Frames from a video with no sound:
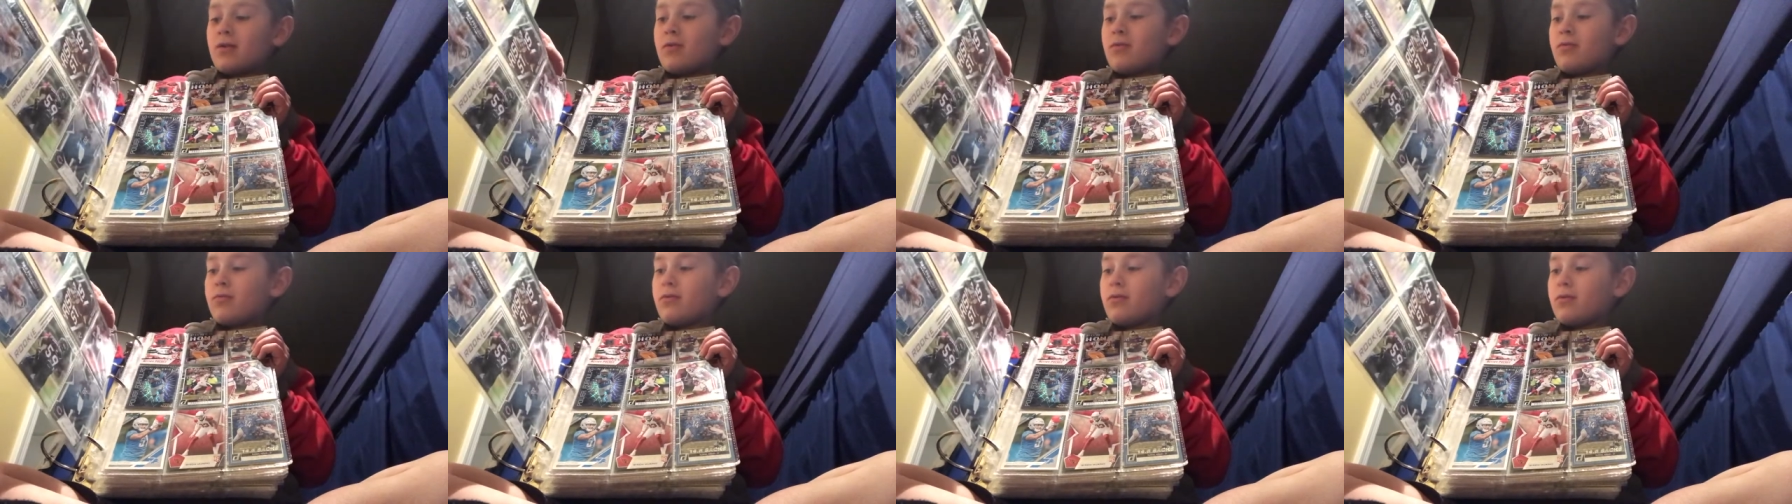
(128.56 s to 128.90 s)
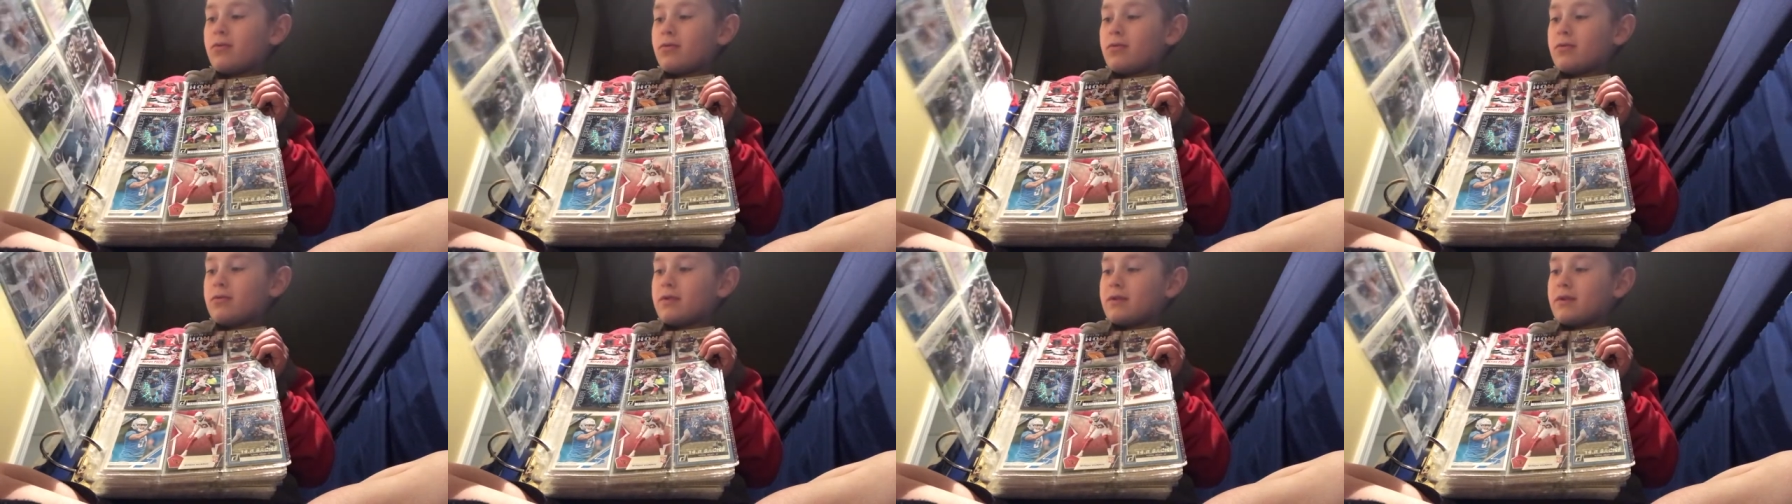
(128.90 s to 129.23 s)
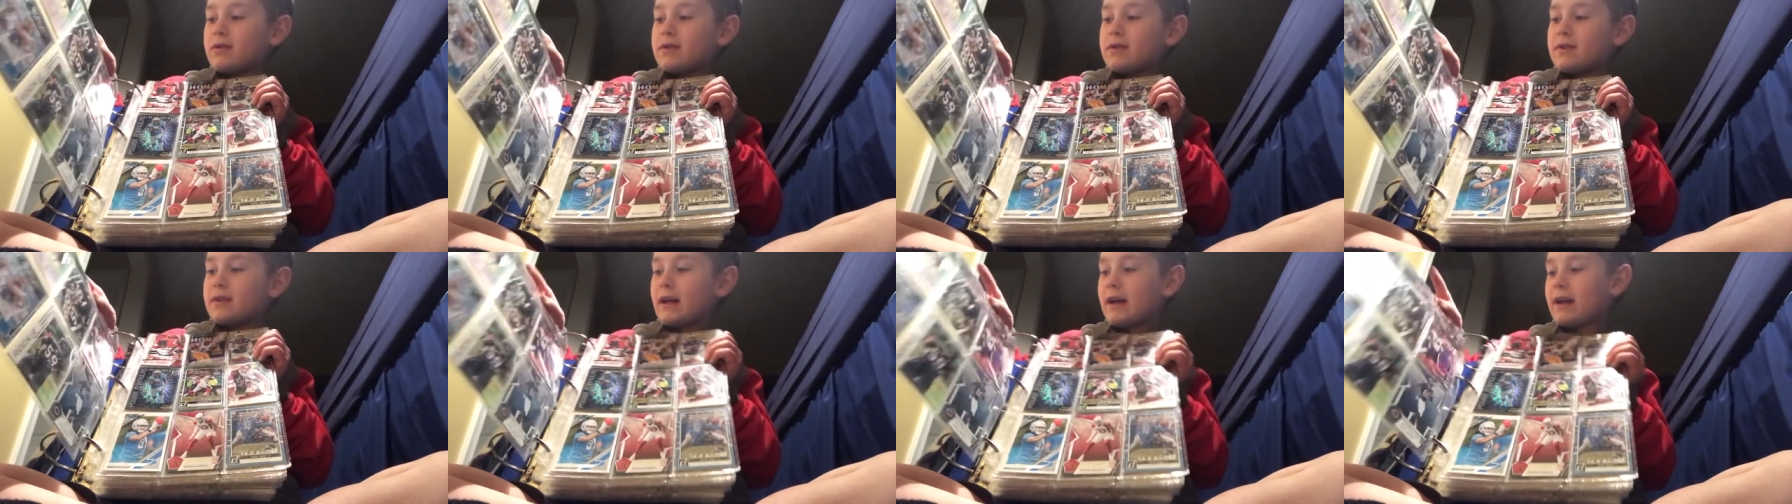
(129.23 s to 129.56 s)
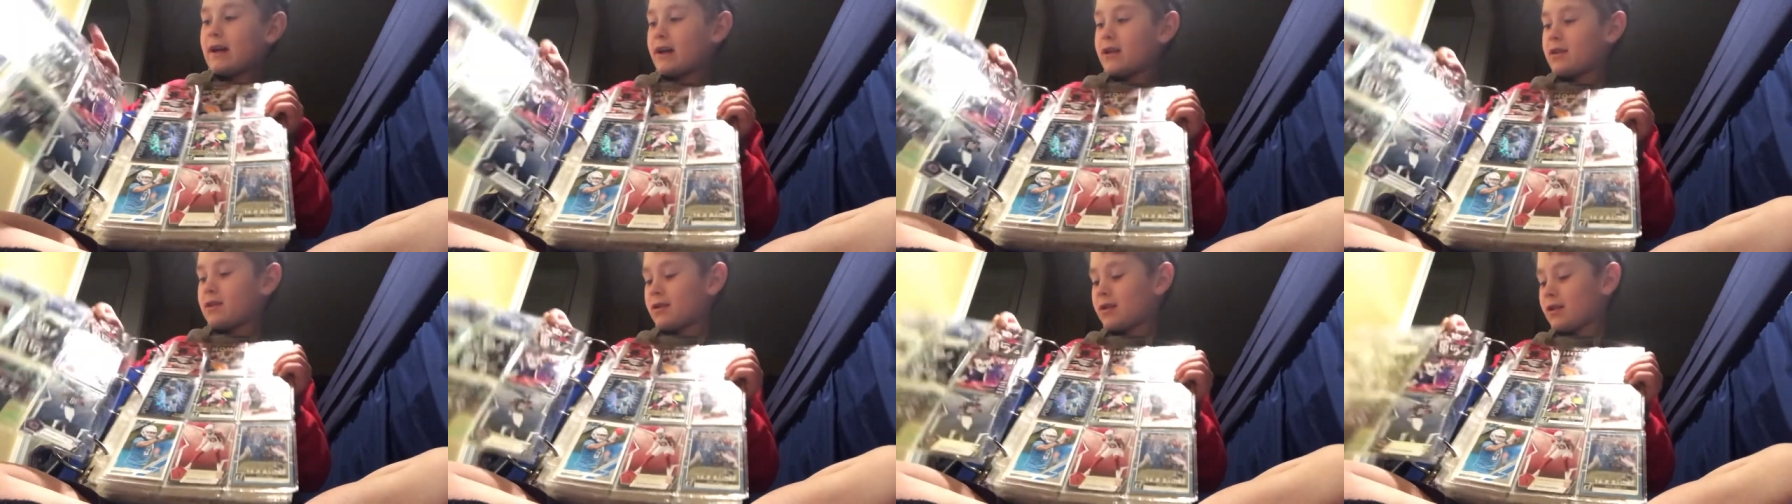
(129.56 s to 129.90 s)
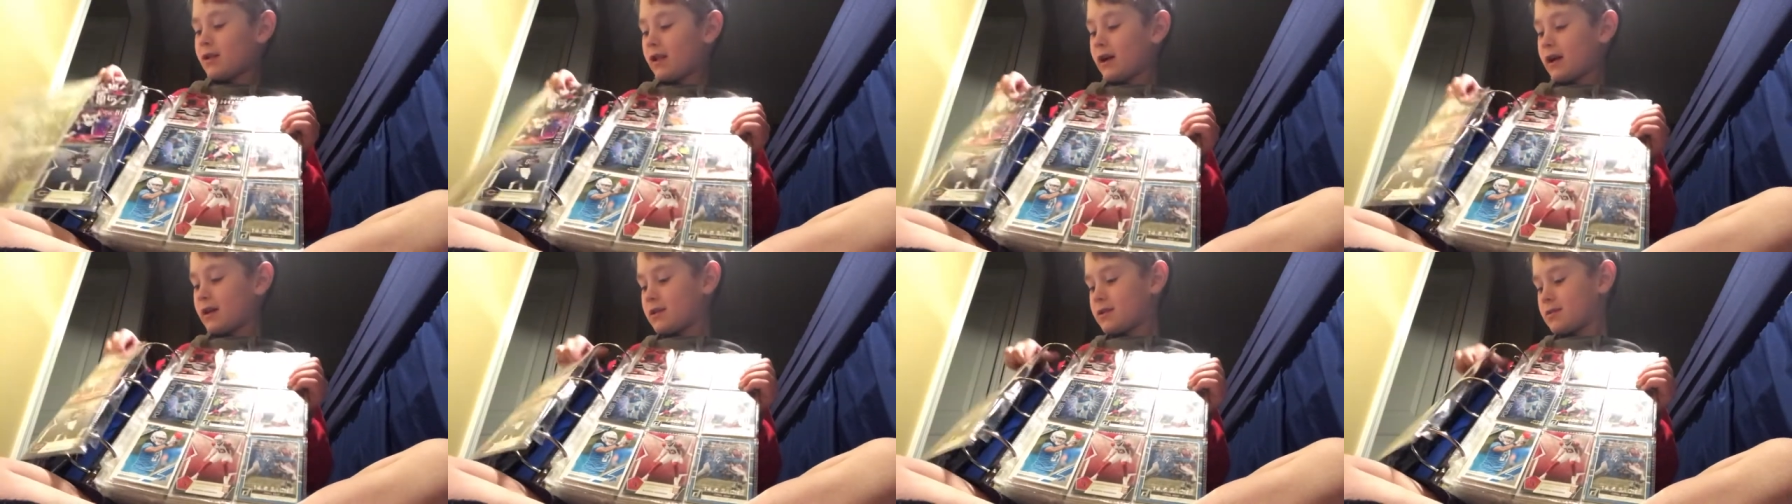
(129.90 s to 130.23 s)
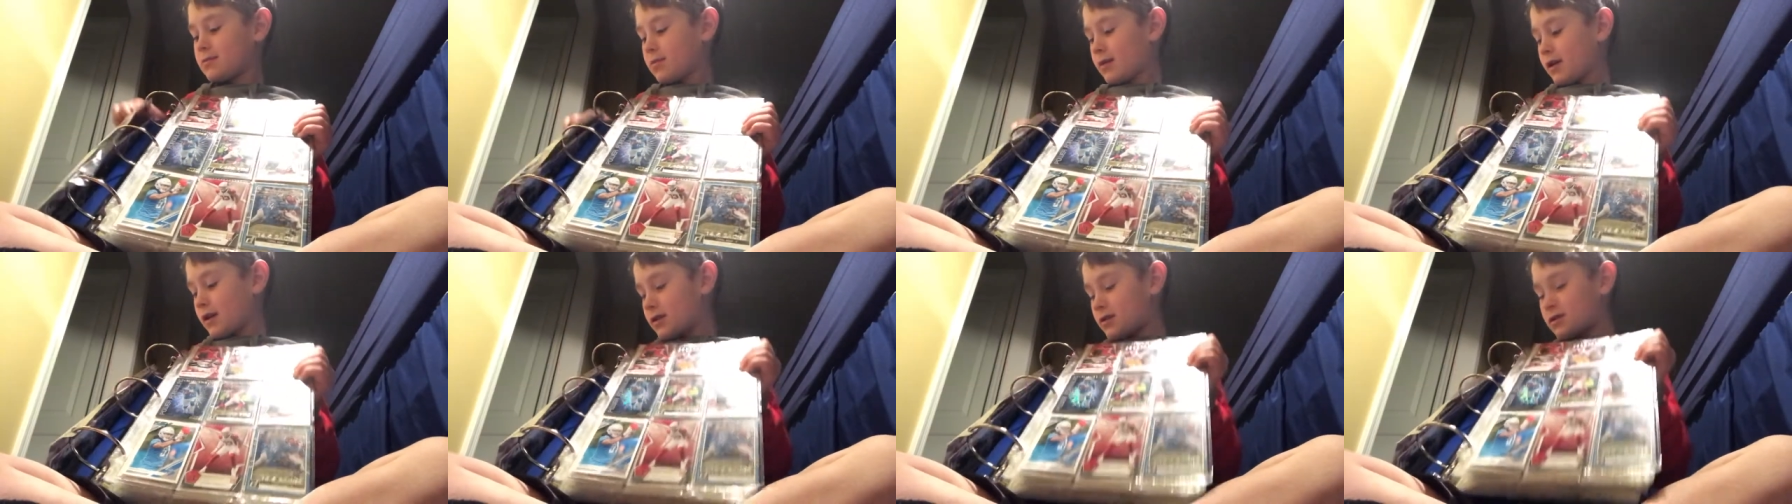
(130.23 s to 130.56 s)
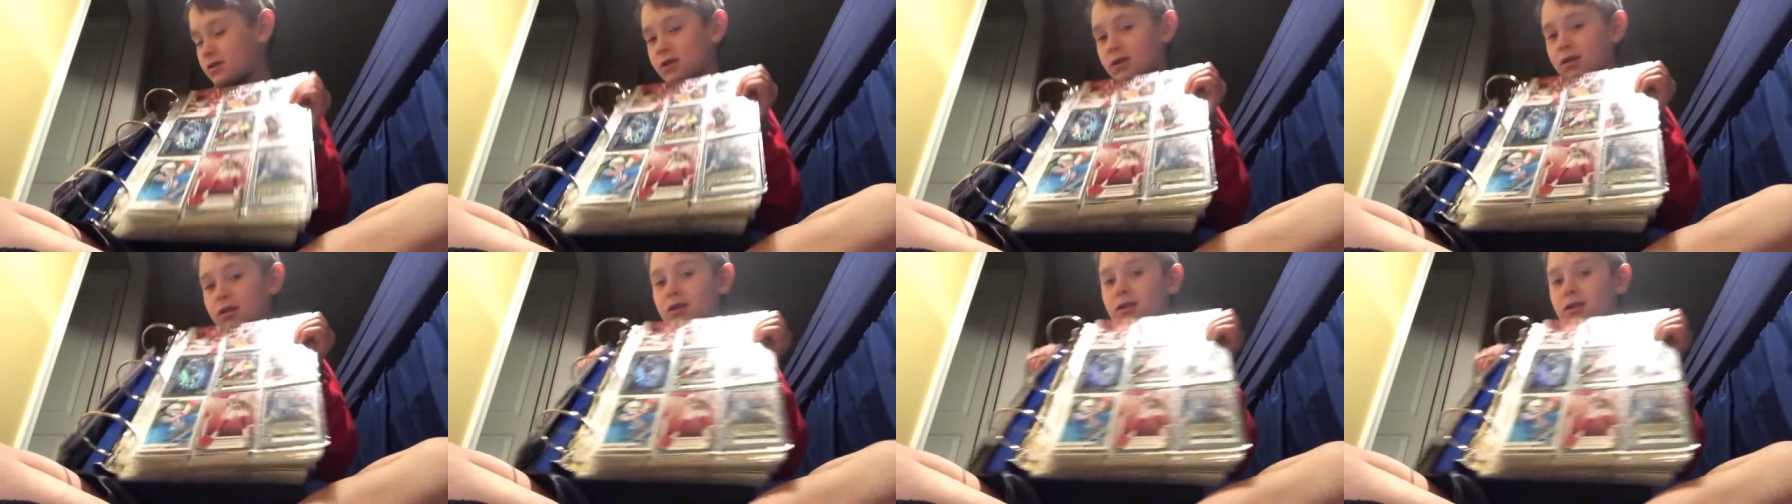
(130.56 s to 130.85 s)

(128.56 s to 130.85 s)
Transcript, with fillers: Well, the second to last page.